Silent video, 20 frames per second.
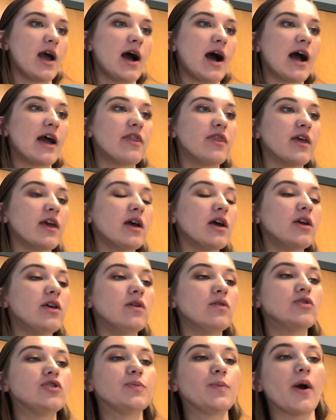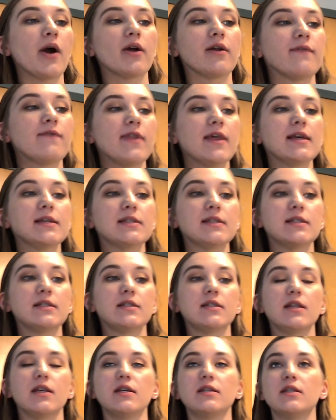I think a huge part of this
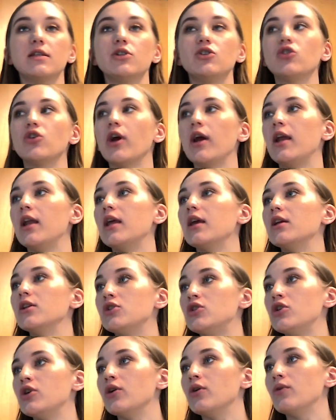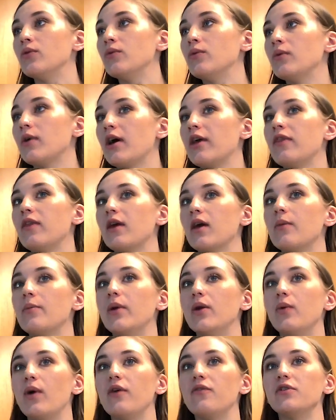is the training too. I think a
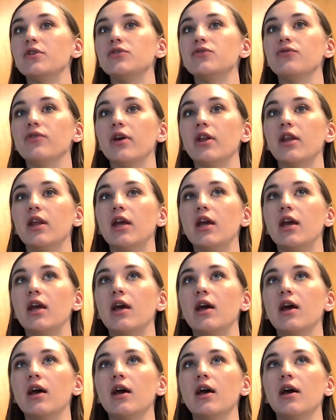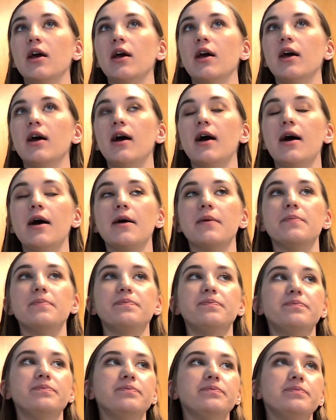midwife is really,
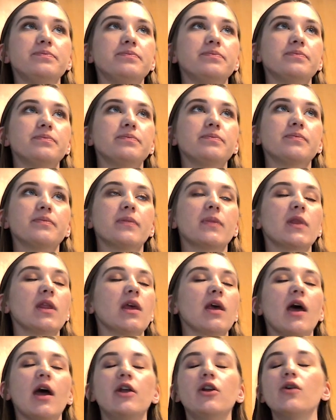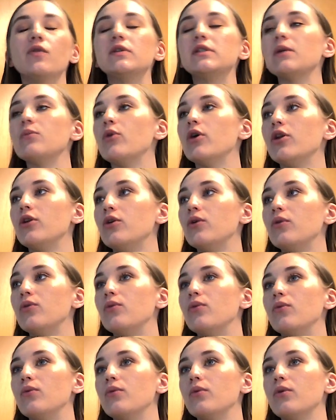I know someone
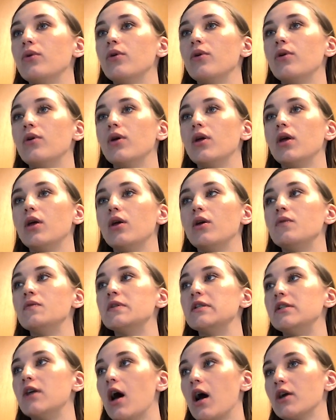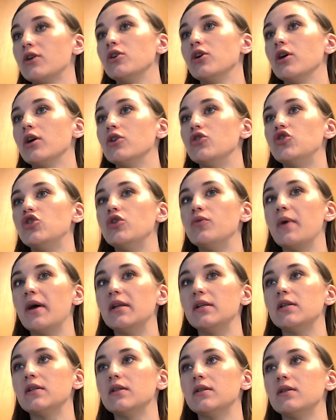who's a doctor and she
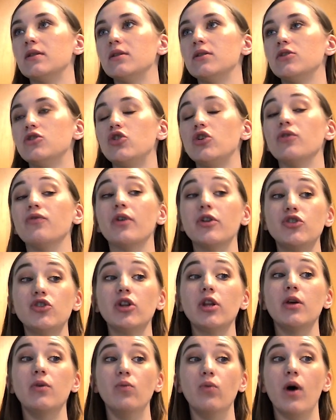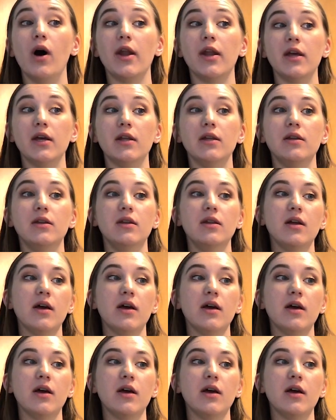originally wanted